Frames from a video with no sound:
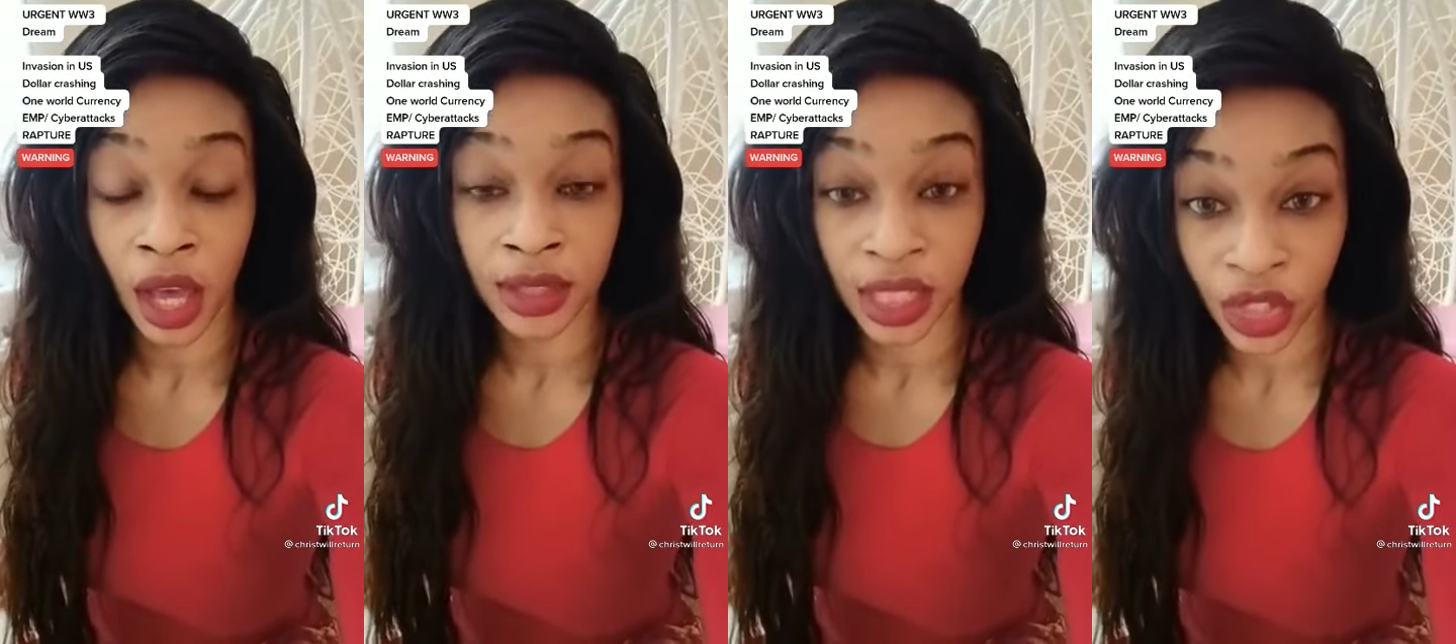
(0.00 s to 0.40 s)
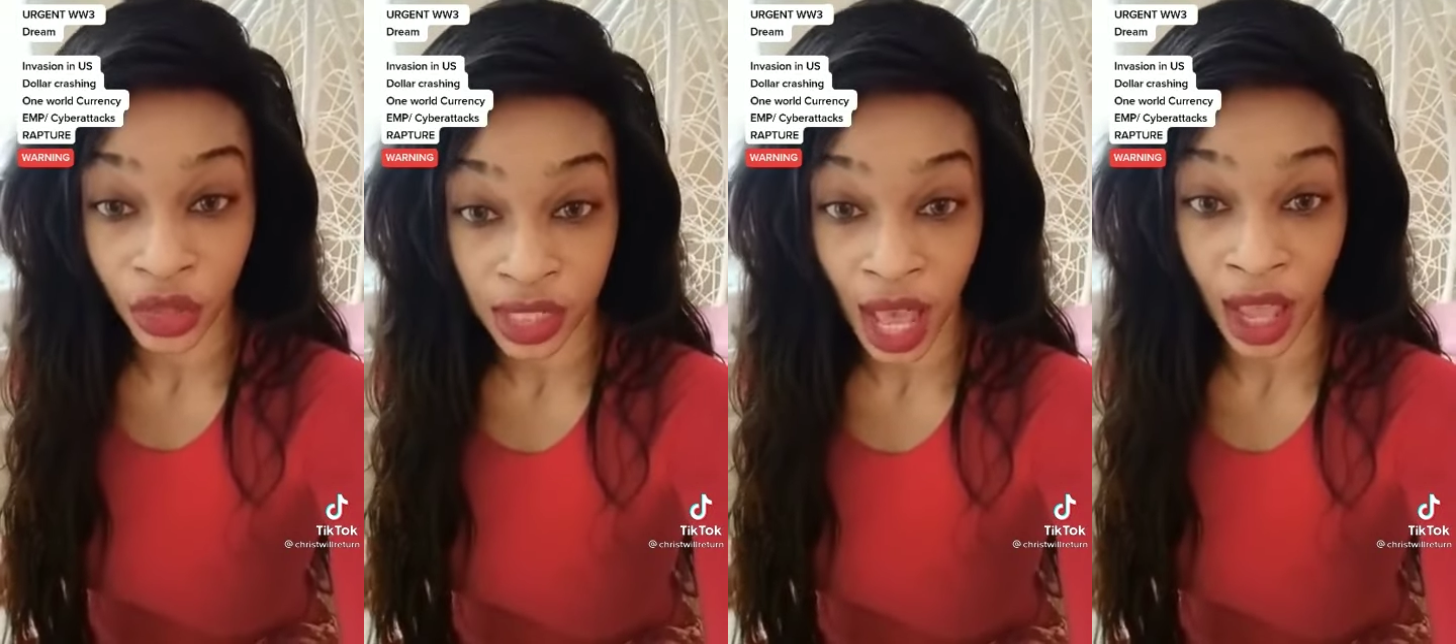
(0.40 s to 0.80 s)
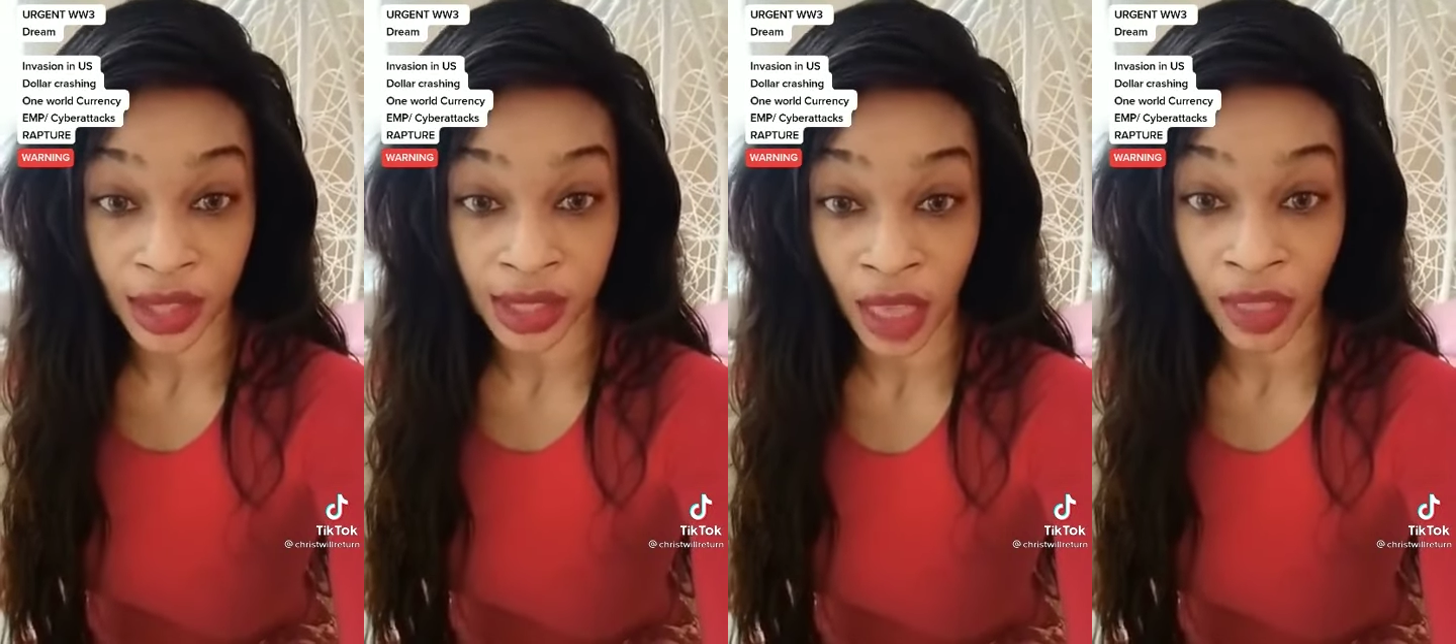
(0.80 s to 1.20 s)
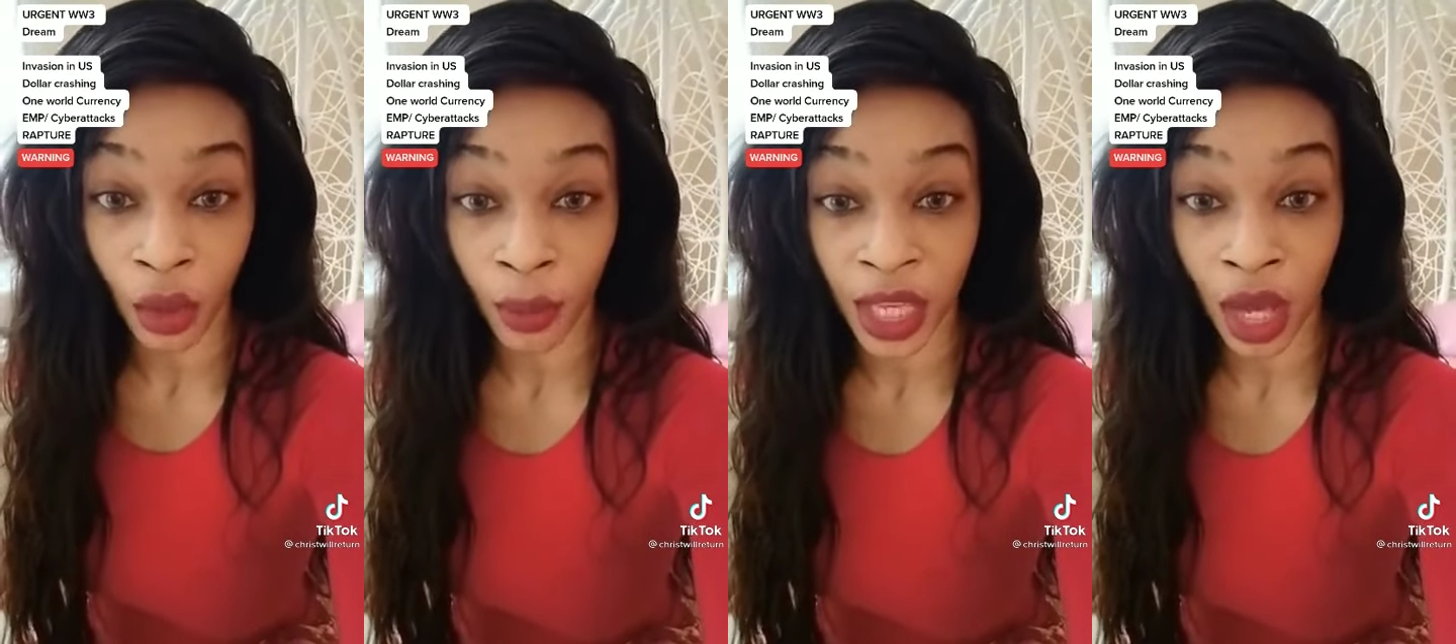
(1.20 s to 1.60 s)
digitalized and there
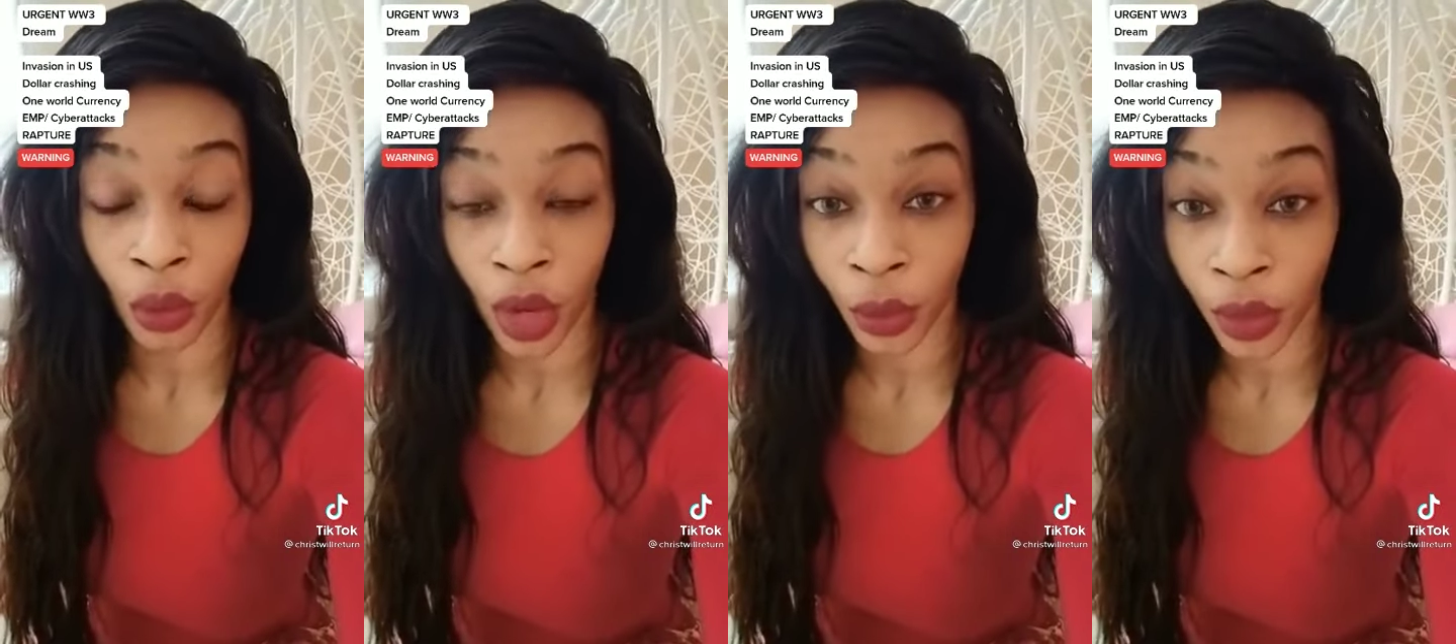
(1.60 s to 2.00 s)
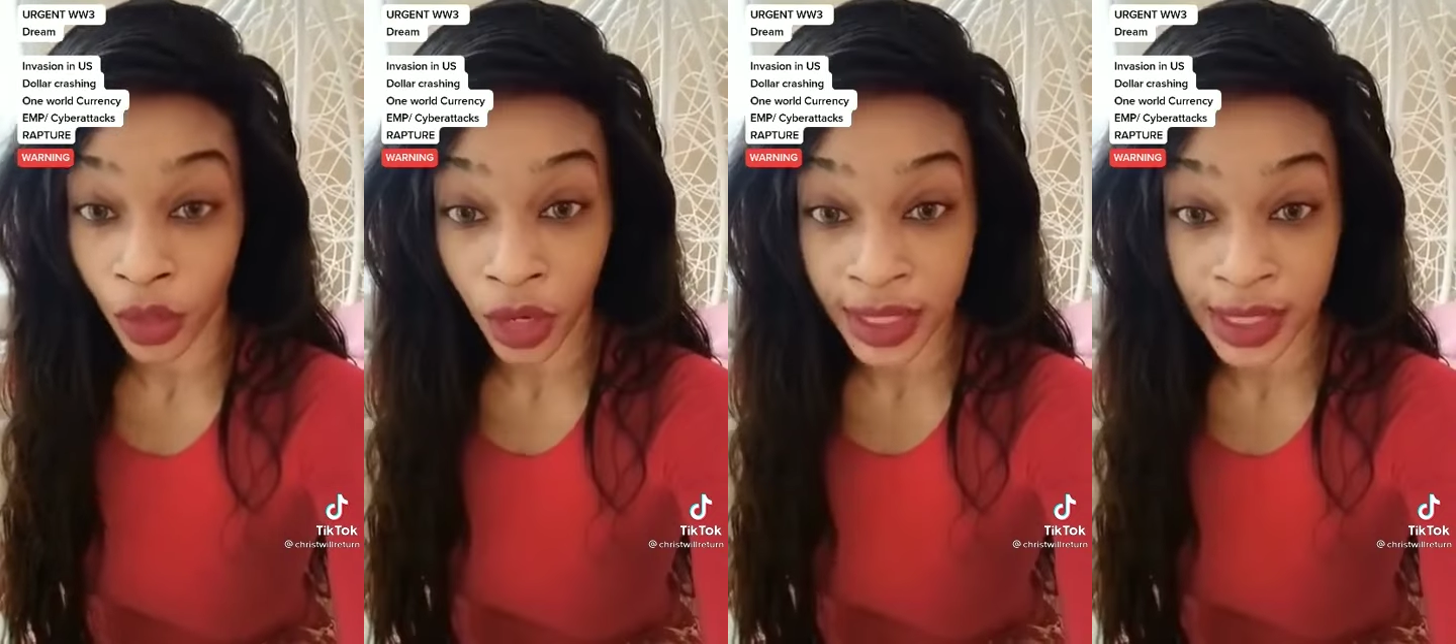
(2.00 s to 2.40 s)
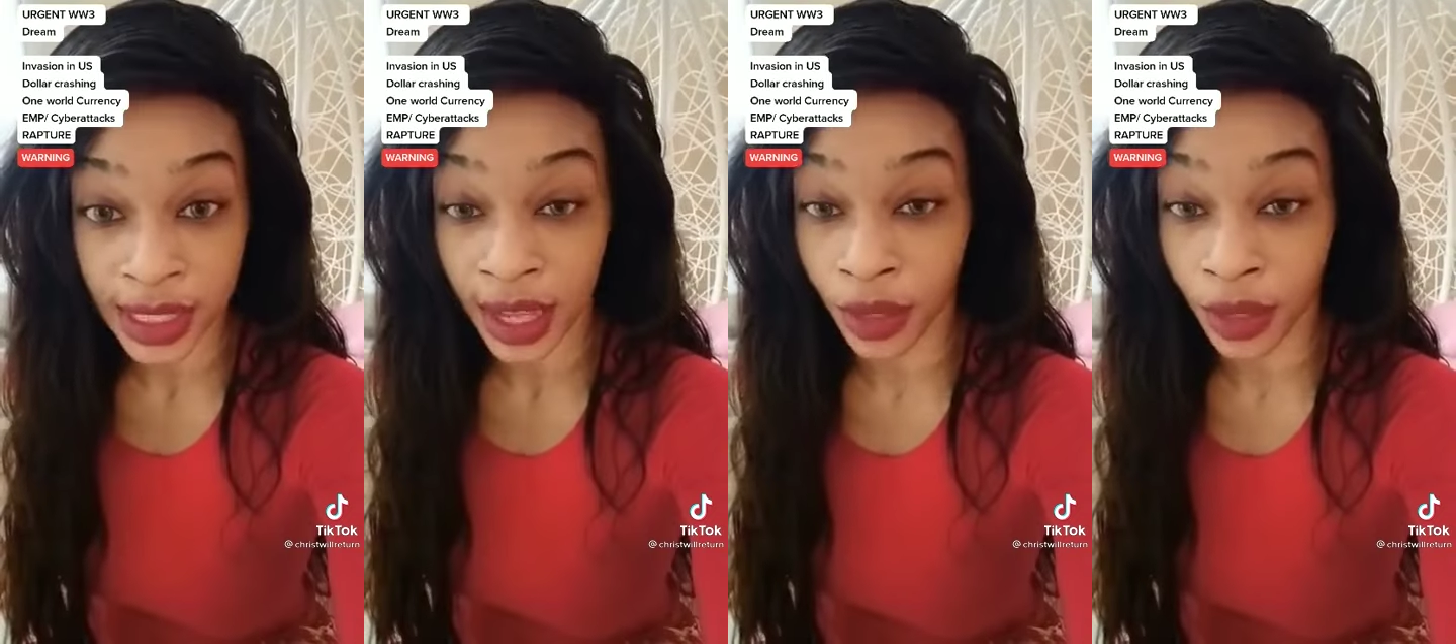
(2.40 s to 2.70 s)
will be a one world currency